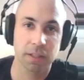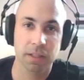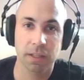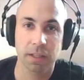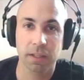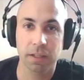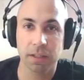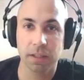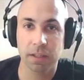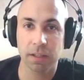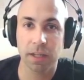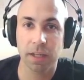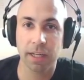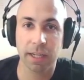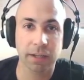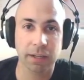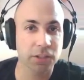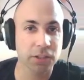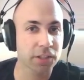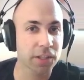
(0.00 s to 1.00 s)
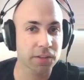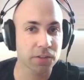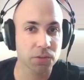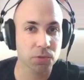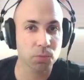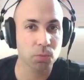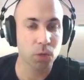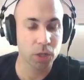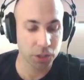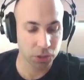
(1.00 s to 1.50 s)
And I'm going to say
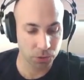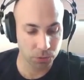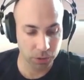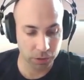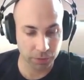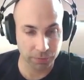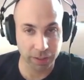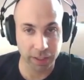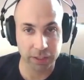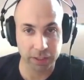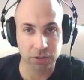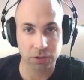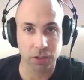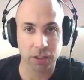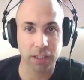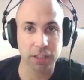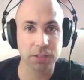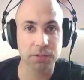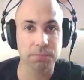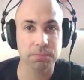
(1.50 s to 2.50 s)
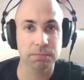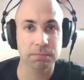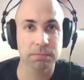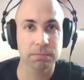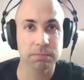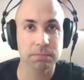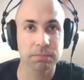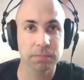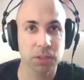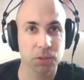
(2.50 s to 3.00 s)
there's one unit of electronics.
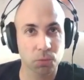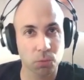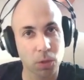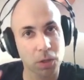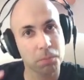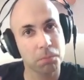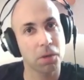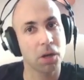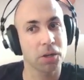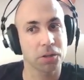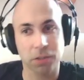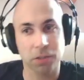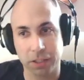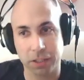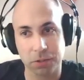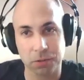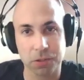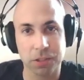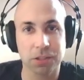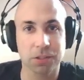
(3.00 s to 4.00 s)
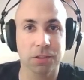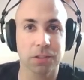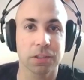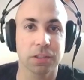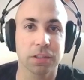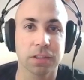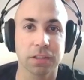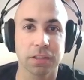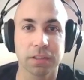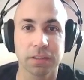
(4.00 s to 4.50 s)
There's one module that goes into
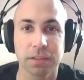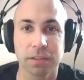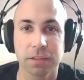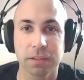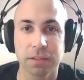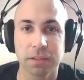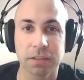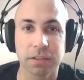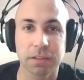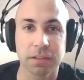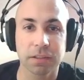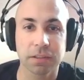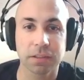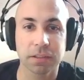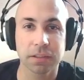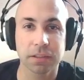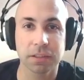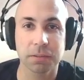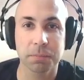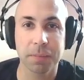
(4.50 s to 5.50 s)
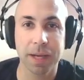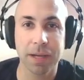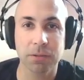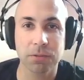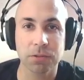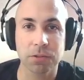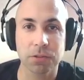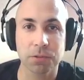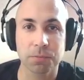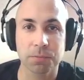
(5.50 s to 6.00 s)
the
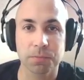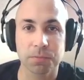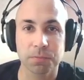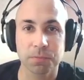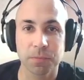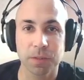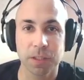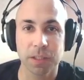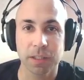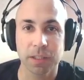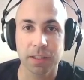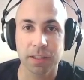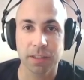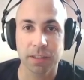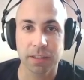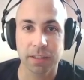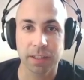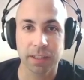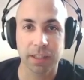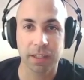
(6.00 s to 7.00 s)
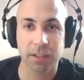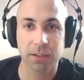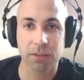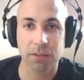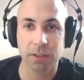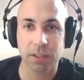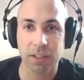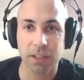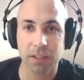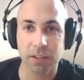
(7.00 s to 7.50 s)
mouse. And I'll
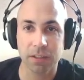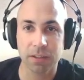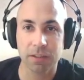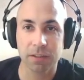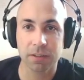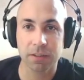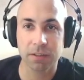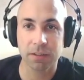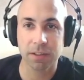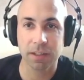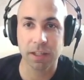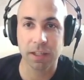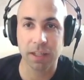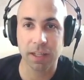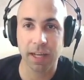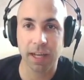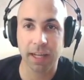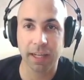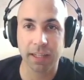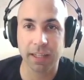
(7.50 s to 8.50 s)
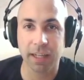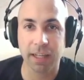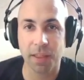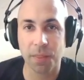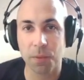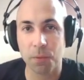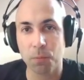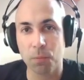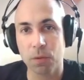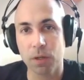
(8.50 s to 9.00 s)
go here. I'll add
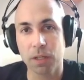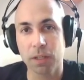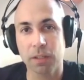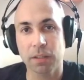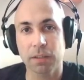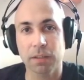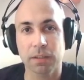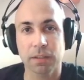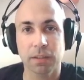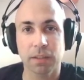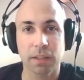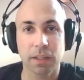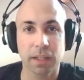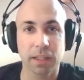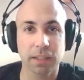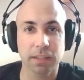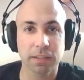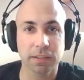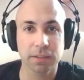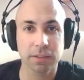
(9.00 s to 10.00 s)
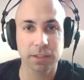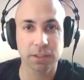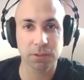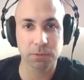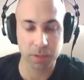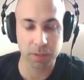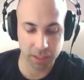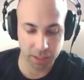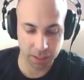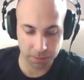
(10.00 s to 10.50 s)
another one, and it's going to
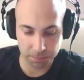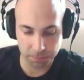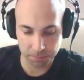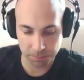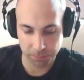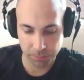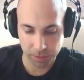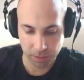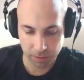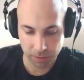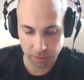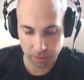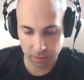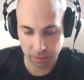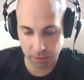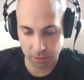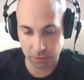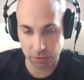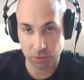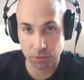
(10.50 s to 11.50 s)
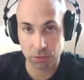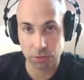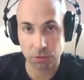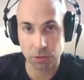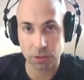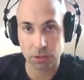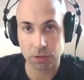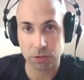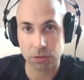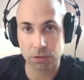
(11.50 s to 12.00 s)
be
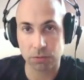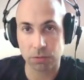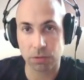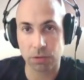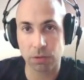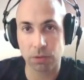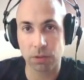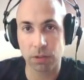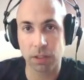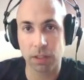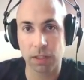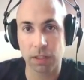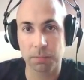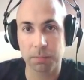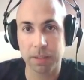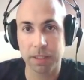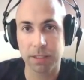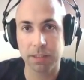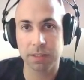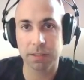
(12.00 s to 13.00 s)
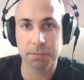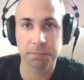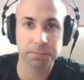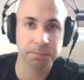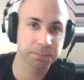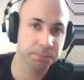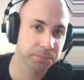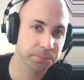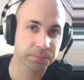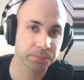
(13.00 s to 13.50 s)
structural elements.
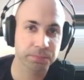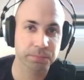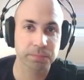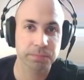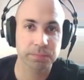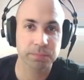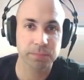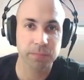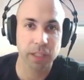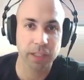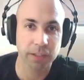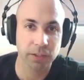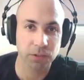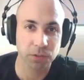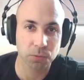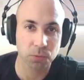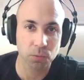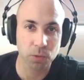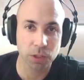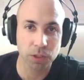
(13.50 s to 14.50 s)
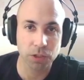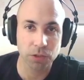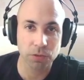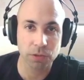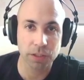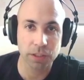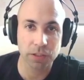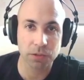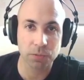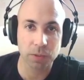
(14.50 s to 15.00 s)
And there's one
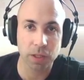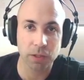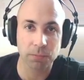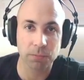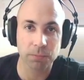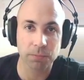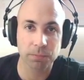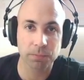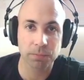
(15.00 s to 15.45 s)
unit as well.